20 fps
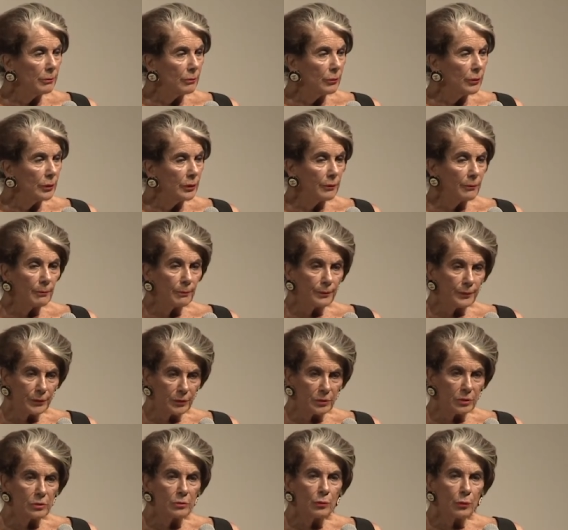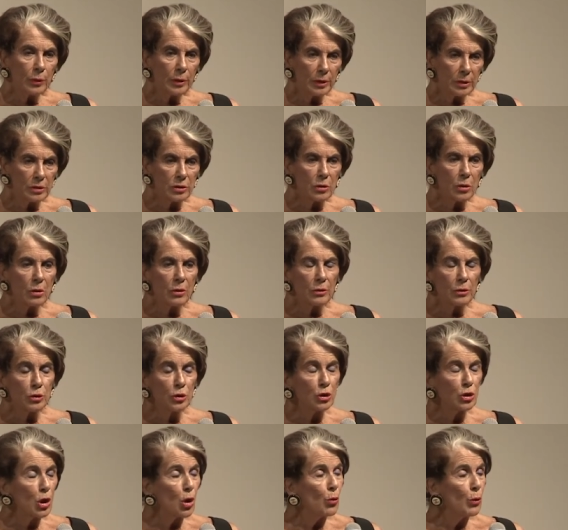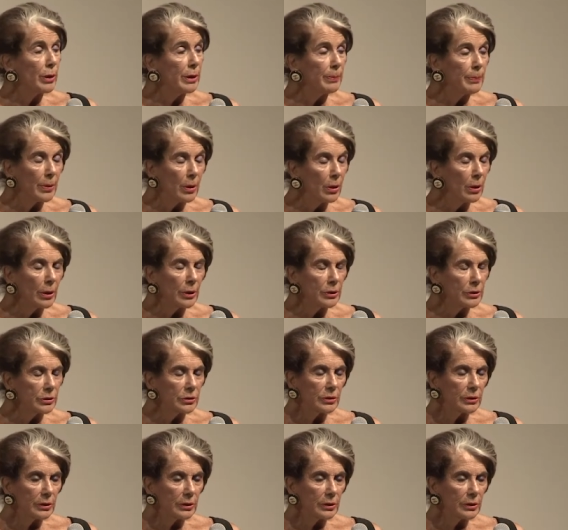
with what is called a showy part.